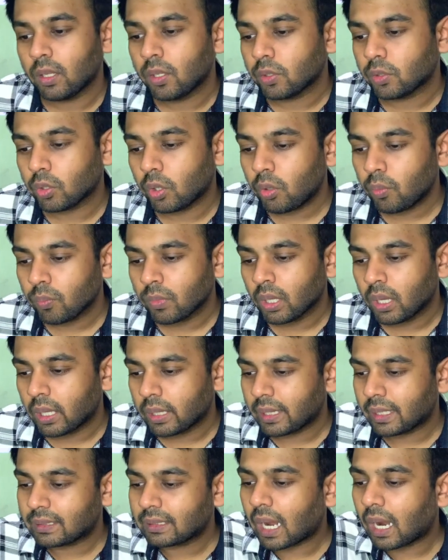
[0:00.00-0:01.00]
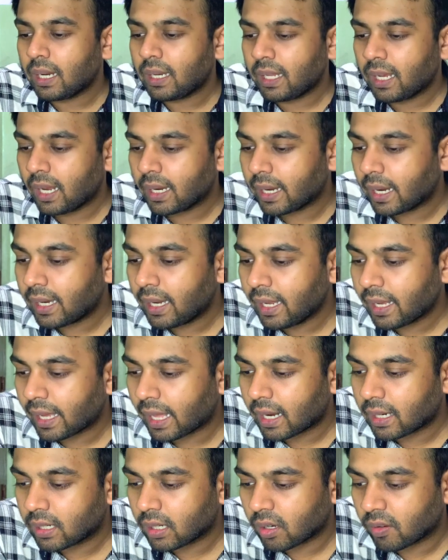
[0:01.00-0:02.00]
So the starting and ending
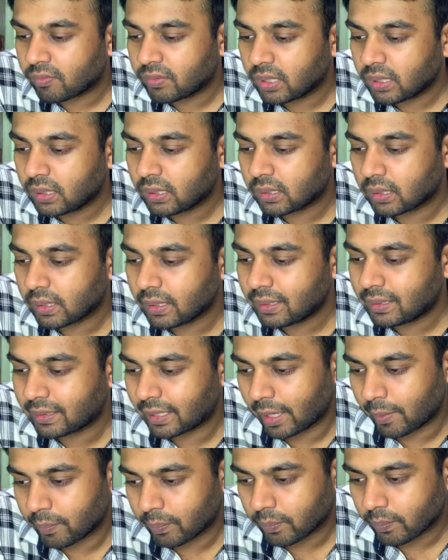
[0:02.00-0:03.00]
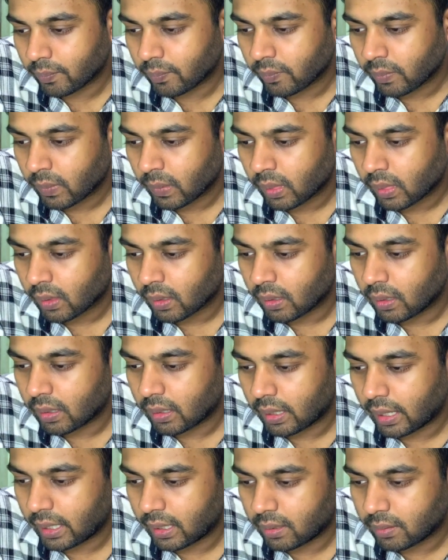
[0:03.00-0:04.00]
character of this is same,
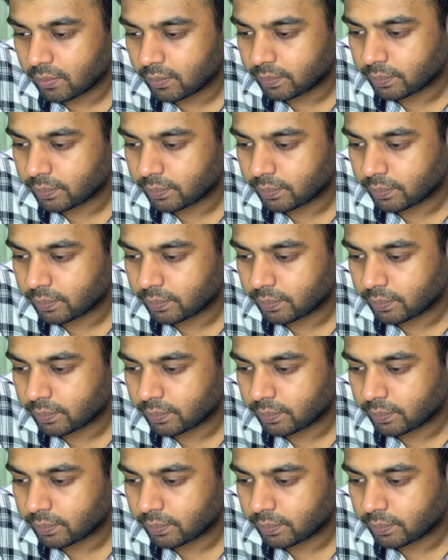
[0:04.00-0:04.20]
right?